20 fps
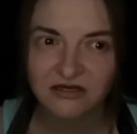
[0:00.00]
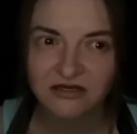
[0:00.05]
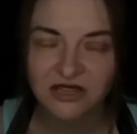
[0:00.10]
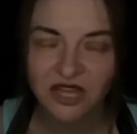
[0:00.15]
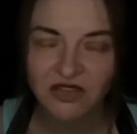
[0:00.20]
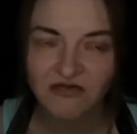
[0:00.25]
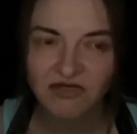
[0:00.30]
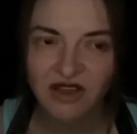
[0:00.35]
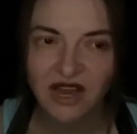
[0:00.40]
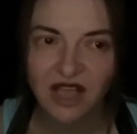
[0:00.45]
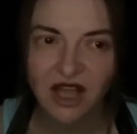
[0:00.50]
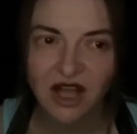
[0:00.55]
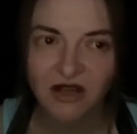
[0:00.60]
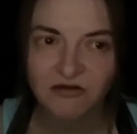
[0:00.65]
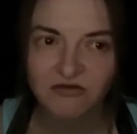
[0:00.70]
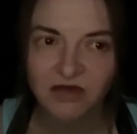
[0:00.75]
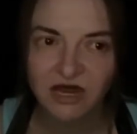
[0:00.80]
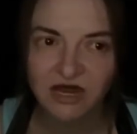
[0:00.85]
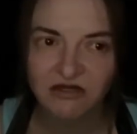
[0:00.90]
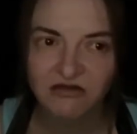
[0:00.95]
It's really
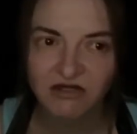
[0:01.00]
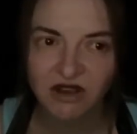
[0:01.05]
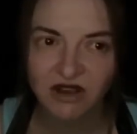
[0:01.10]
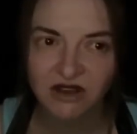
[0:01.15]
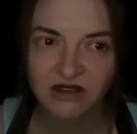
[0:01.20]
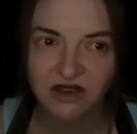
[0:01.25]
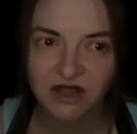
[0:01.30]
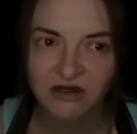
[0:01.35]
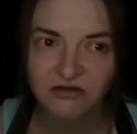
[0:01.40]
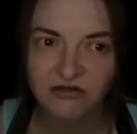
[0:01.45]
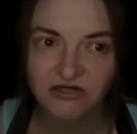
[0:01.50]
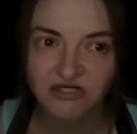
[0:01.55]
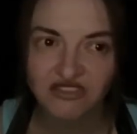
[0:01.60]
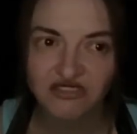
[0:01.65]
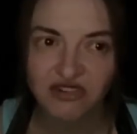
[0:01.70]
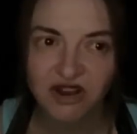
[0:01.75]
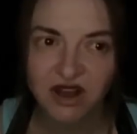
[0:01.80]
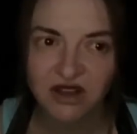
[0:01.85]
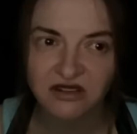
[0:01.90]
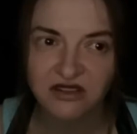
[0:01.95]
hard being a crocodile. Doing
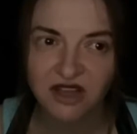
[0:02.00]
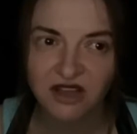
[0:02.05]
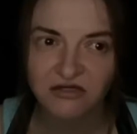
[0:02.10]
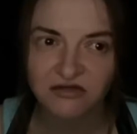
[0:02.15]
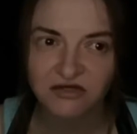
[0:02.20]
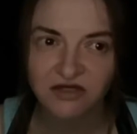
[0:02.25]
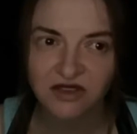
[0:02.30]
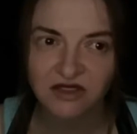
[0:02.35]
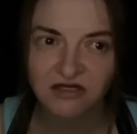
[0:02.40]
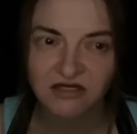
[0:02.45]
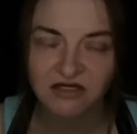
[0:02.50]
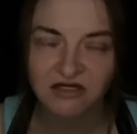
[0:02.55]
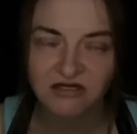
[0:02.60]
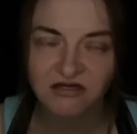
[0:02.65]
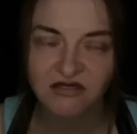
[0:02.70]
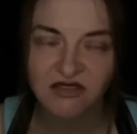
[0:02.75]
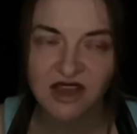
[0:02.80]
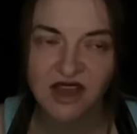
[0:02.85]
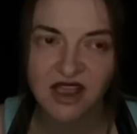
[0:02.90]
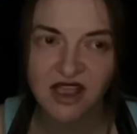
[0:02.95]
crocodile things, it's
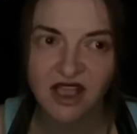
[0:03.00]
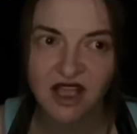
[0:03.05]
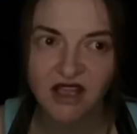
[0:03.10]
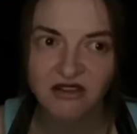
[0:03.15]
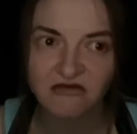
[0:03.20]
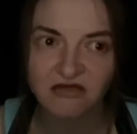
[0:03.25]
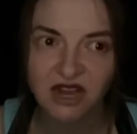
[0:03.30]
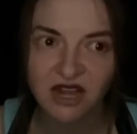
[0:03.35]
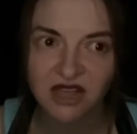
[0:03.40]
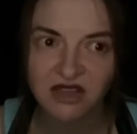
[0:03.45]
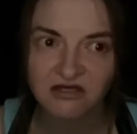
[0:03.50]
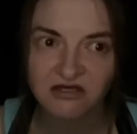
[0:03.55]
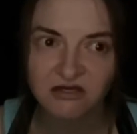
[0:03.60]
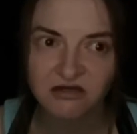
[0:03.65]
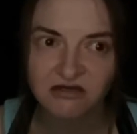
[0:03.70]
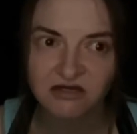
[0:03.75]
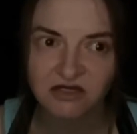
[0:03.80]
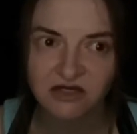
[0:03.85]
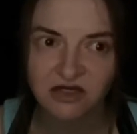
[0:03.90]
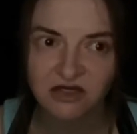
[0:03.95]
really, really
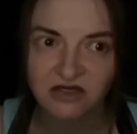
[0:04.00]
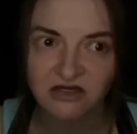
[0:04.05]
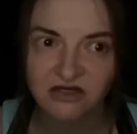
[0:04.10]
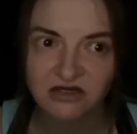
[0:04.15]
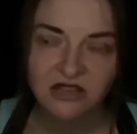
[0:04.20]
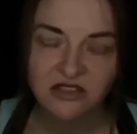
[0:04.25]
exhausting.